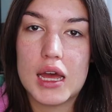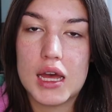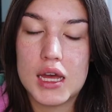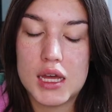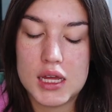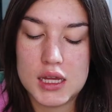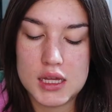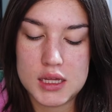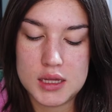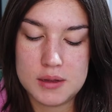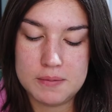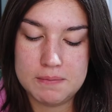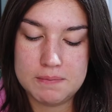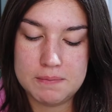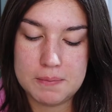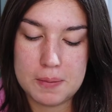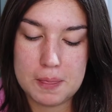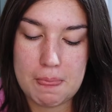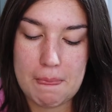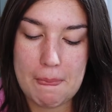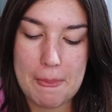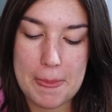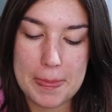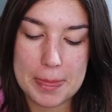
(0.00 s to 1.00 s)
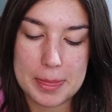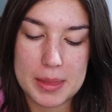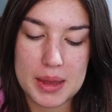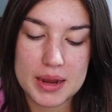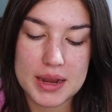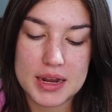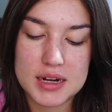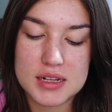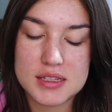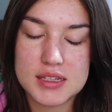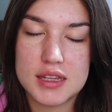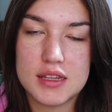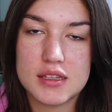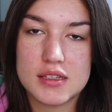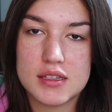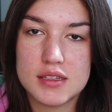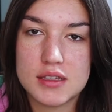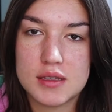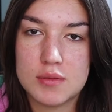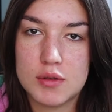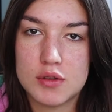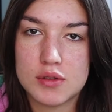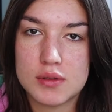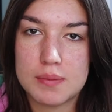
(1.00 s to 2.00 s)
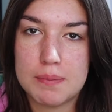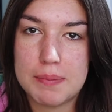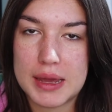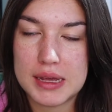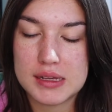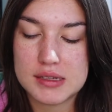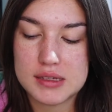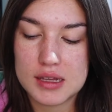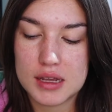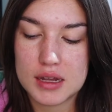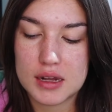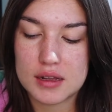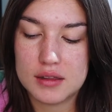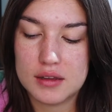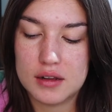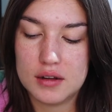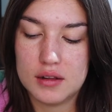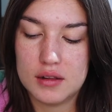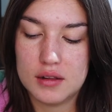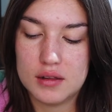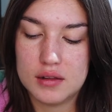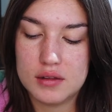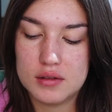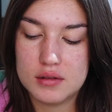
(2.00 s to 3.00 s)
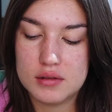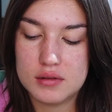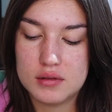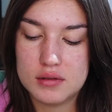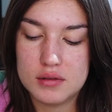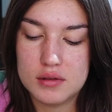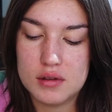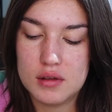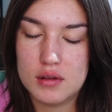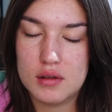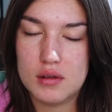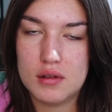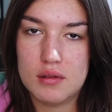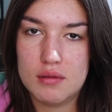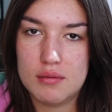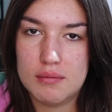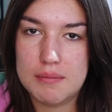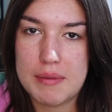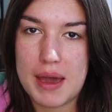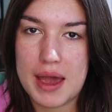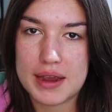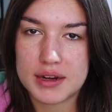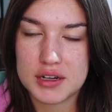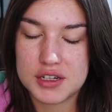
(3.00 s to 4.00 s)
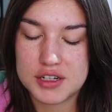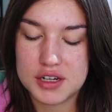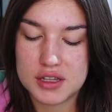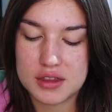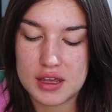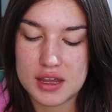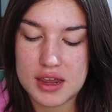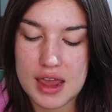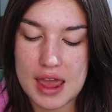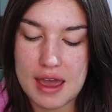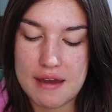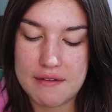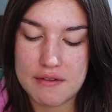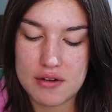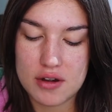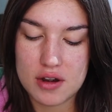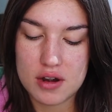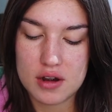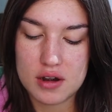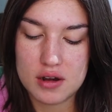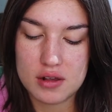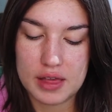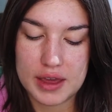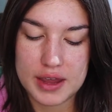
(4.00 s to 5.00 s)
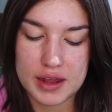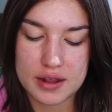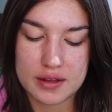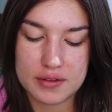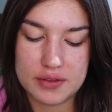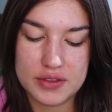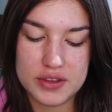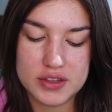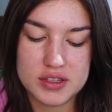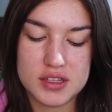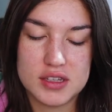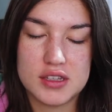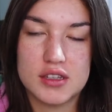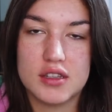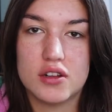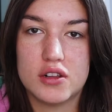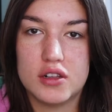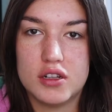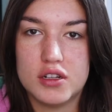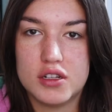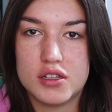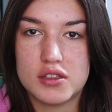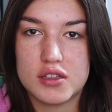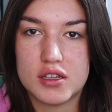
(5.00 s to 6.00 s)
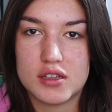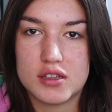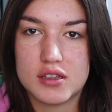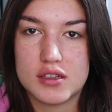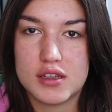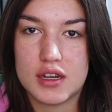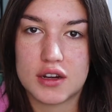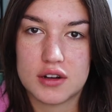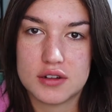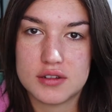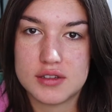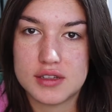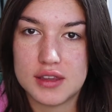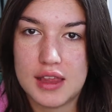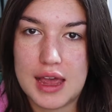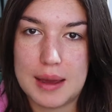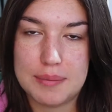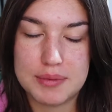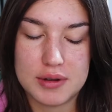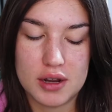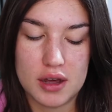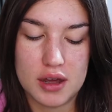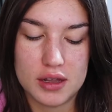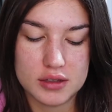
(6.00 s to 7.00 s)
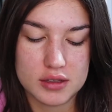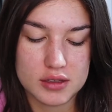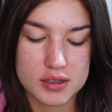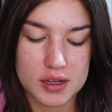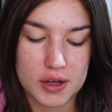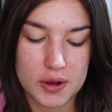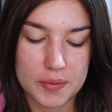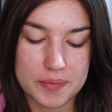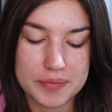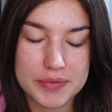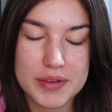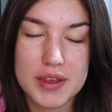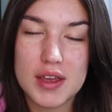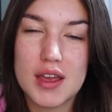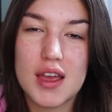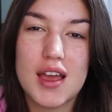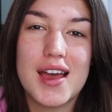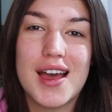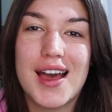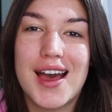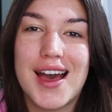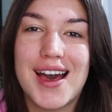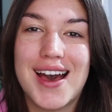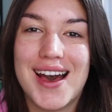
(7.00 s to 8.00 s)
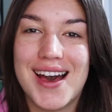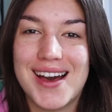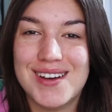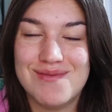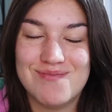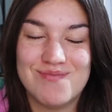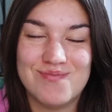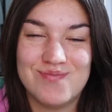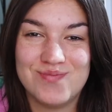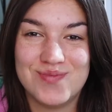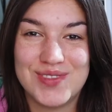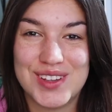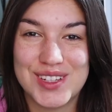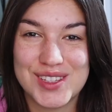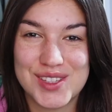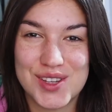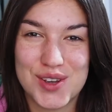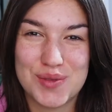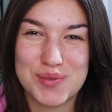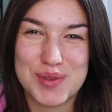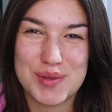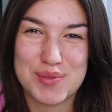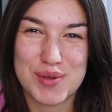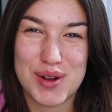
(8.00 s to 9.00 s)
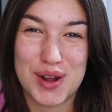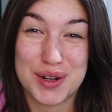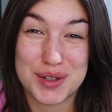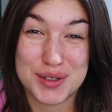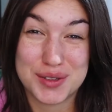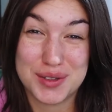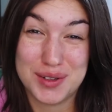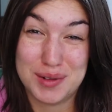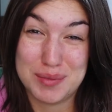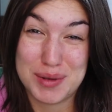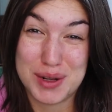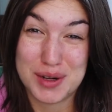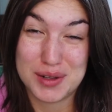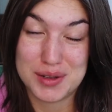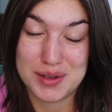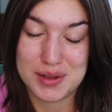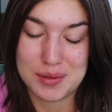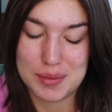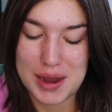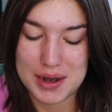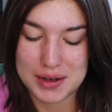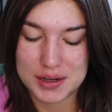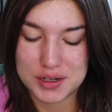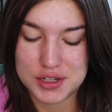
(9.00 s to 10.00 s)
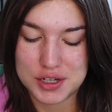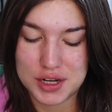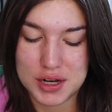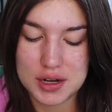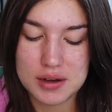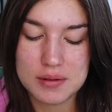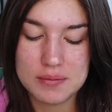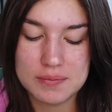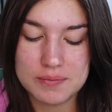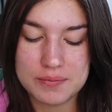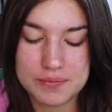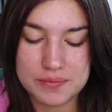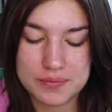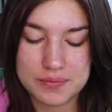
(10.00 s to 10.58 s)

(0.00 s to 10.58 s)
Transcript: Um, I gotta say, this is the most basic little packaging thing ever. Like, this is literally just a sticker slapped on. So um, let's hope the product's a little better than the packaging.